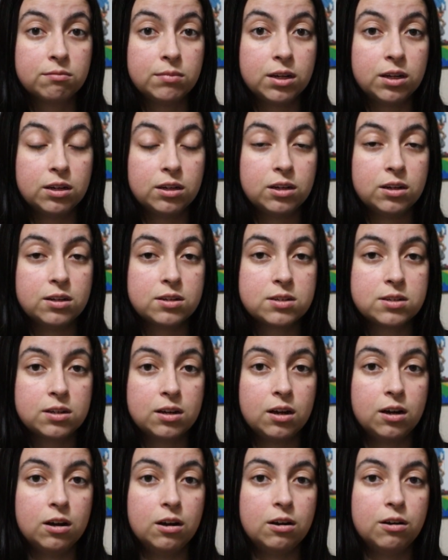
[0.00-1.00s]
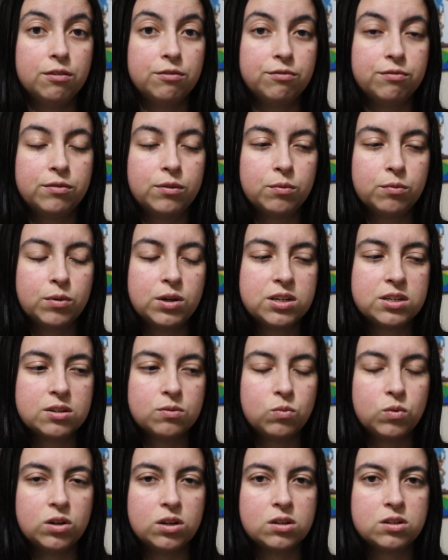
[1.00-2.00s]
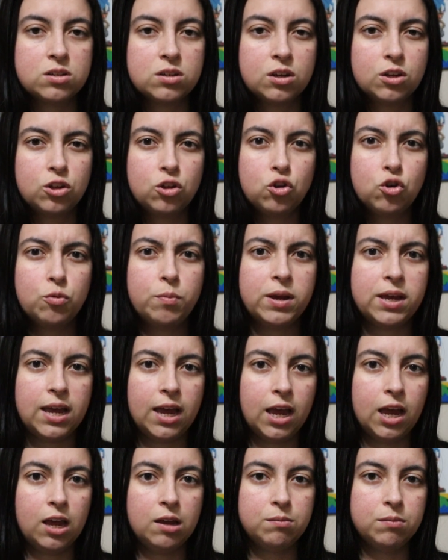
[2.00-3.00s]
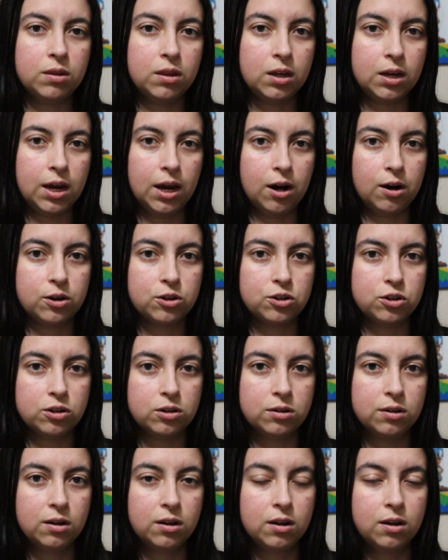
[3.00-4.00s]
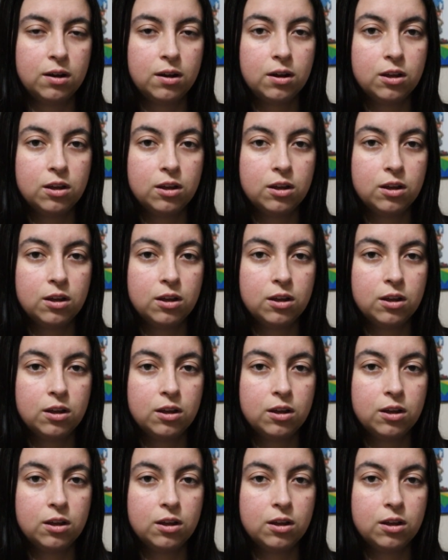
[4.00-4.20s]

because of the reason was you became the character